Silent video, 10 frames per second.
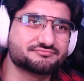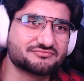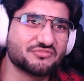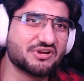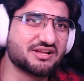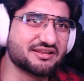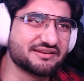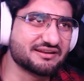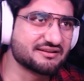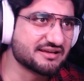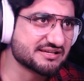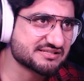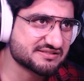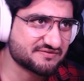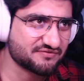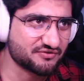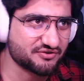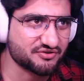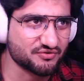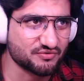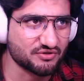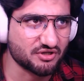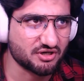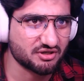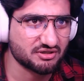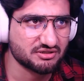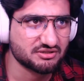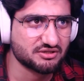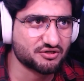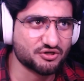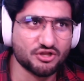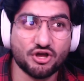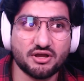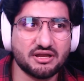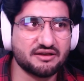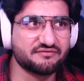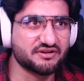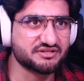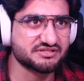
Well, it didn't last for too long. Or long enough, I should